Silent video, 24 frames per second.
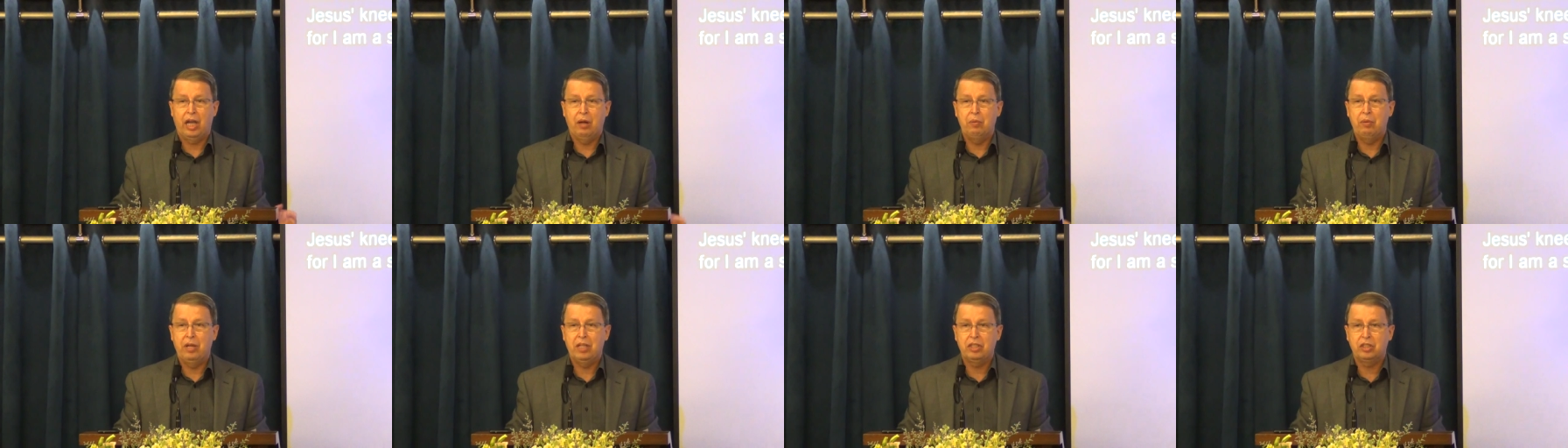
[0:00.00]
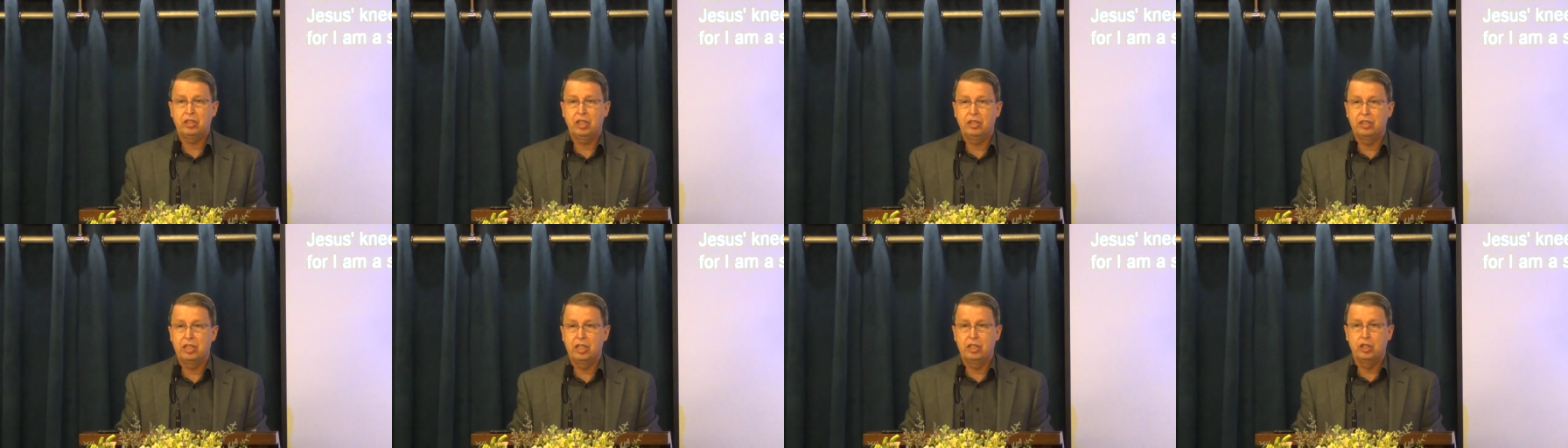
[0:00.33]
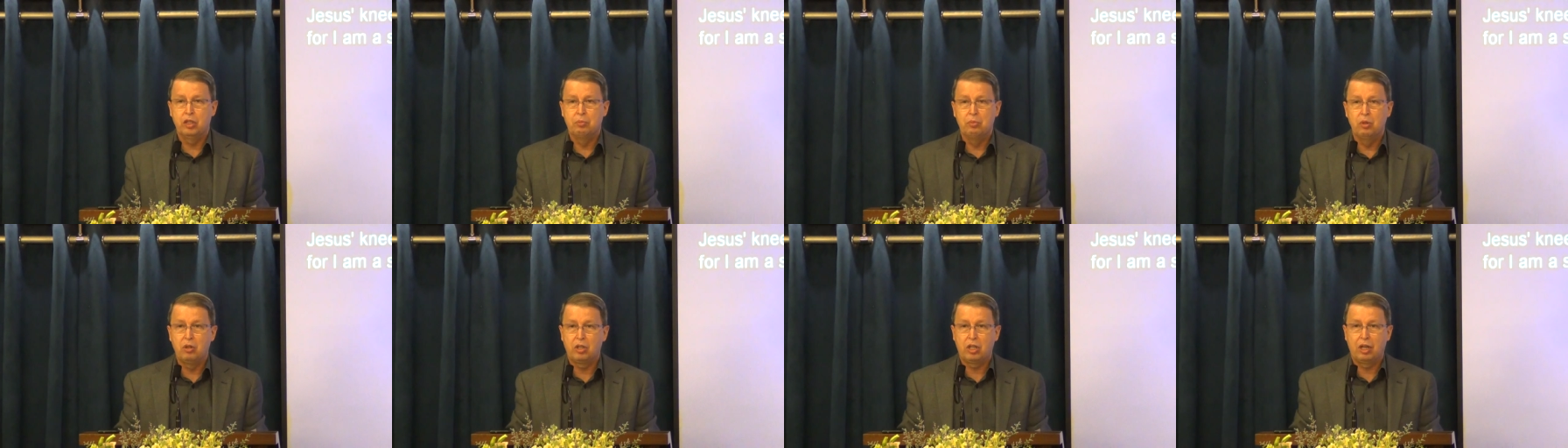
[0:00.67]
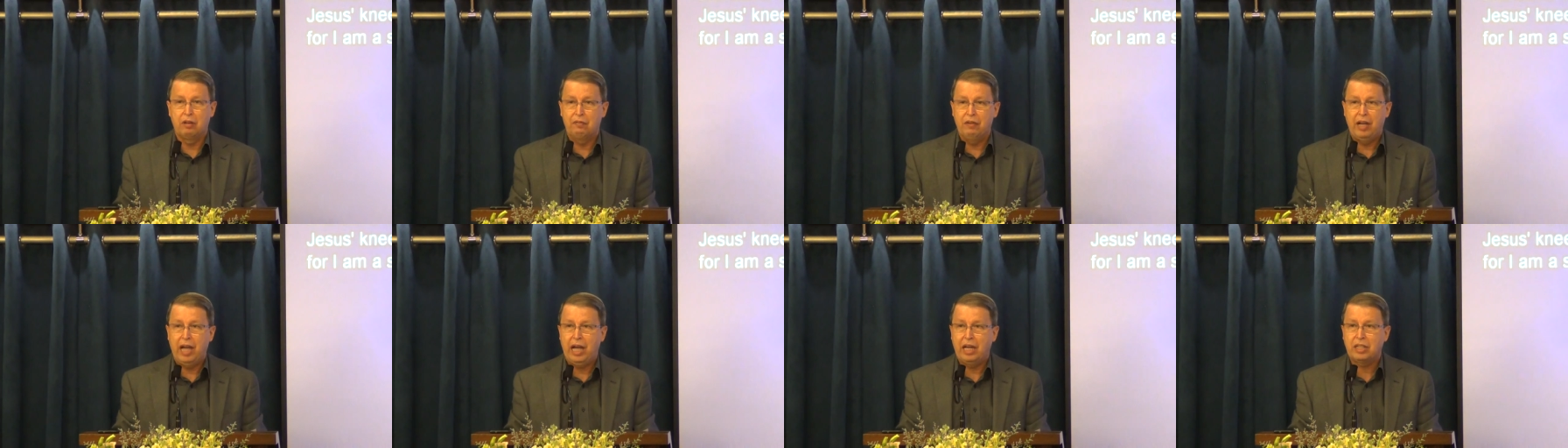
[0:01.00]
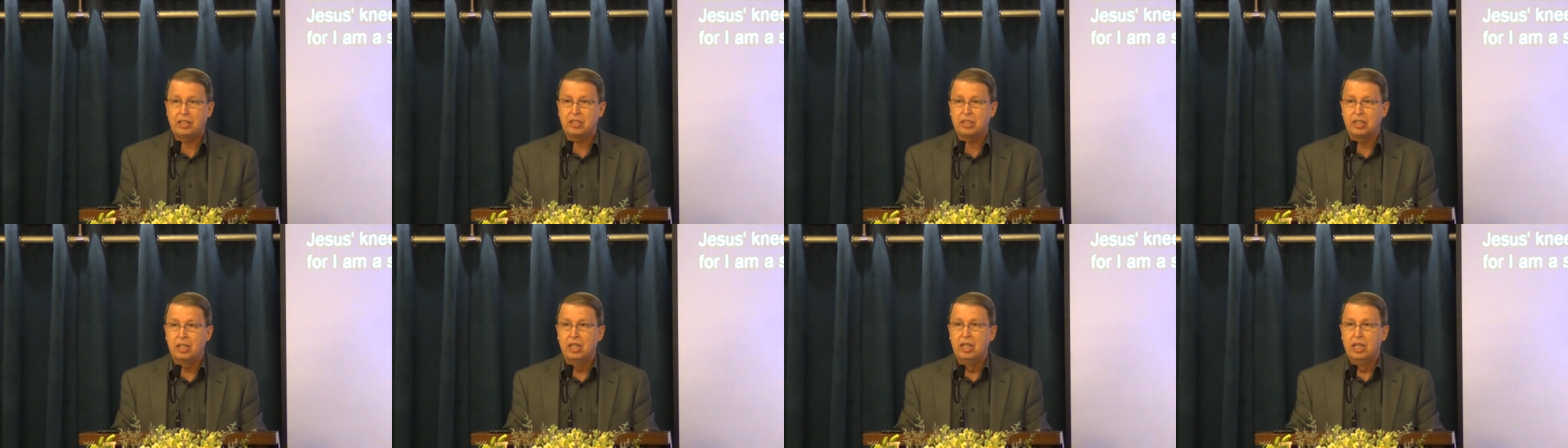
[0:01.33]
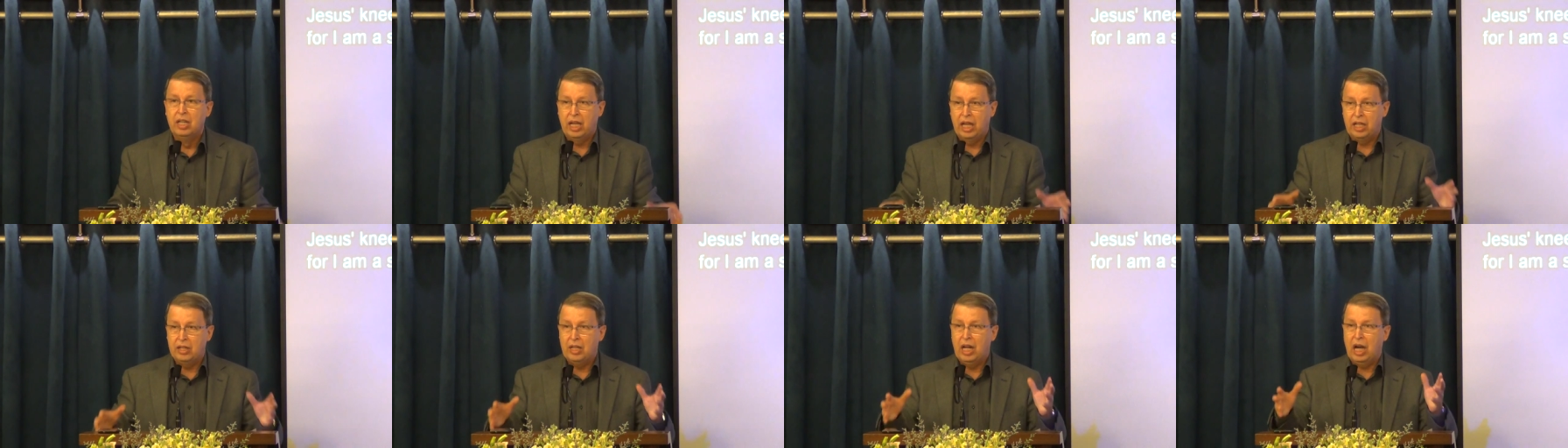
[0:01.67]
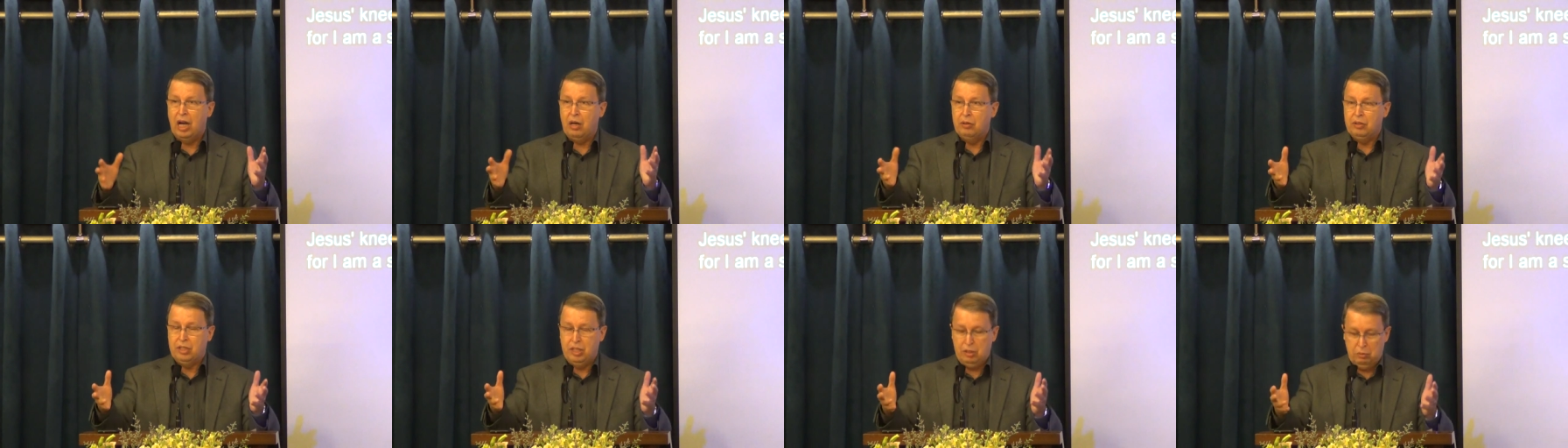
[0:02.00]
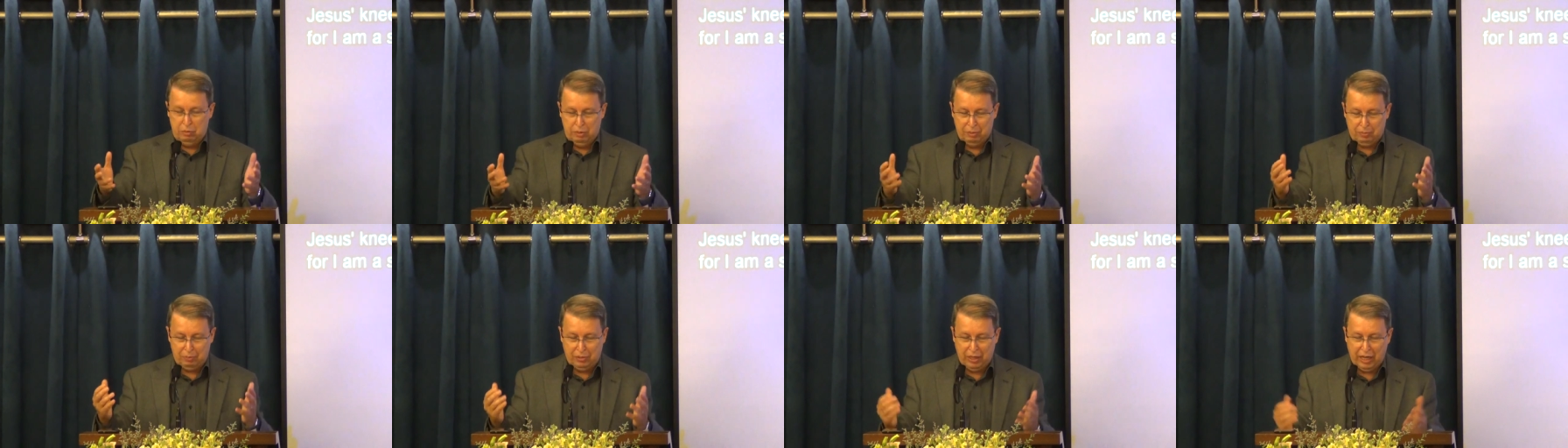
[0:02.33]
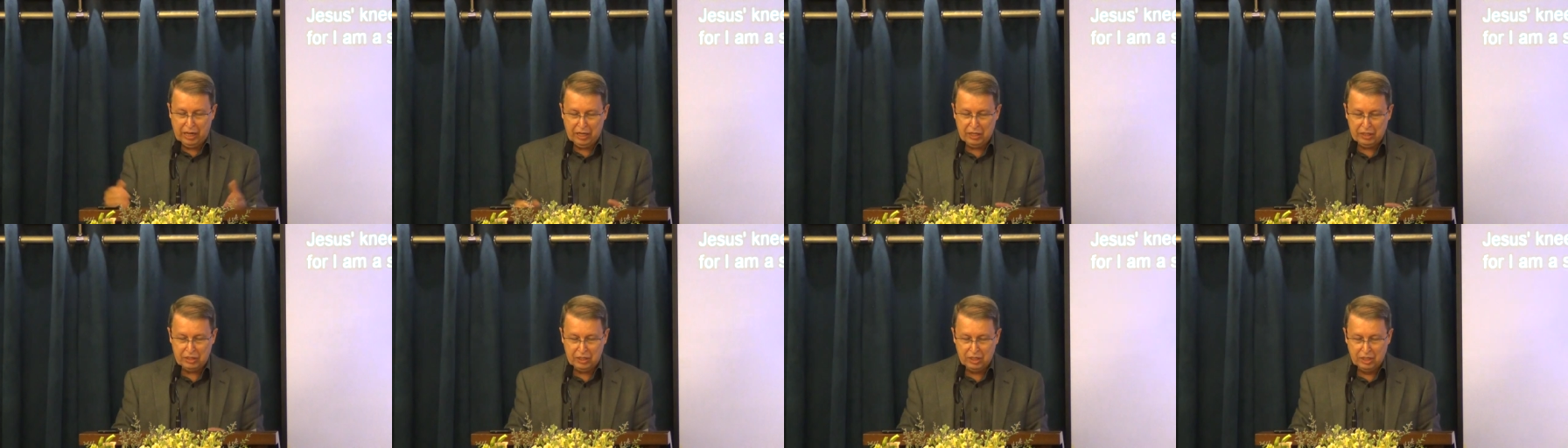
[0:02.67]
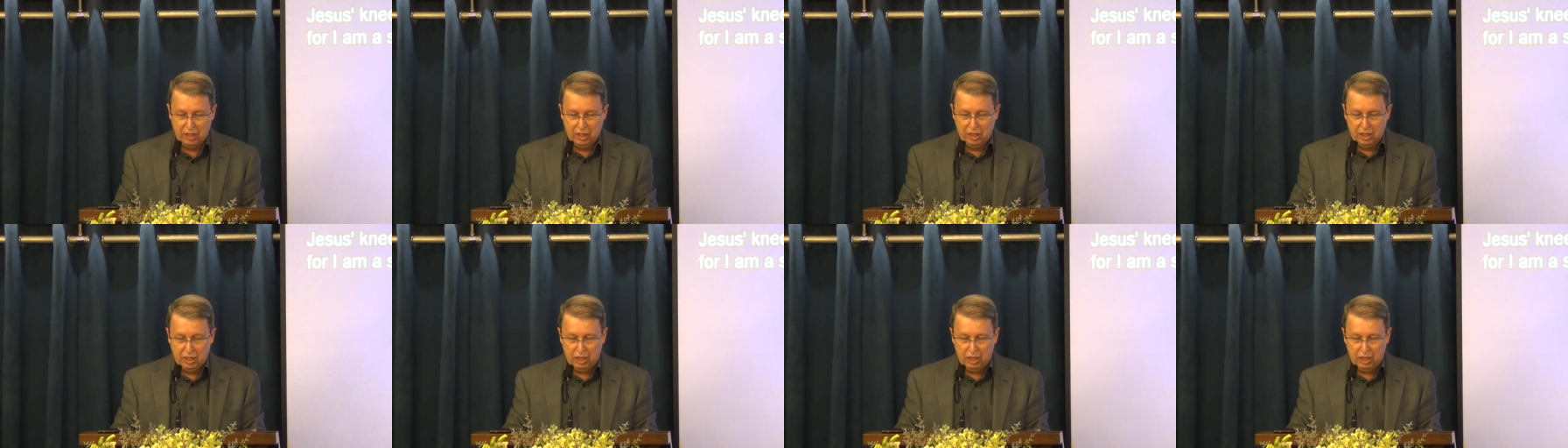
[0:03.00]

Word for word: arrested in the book of Acts, and how they replied,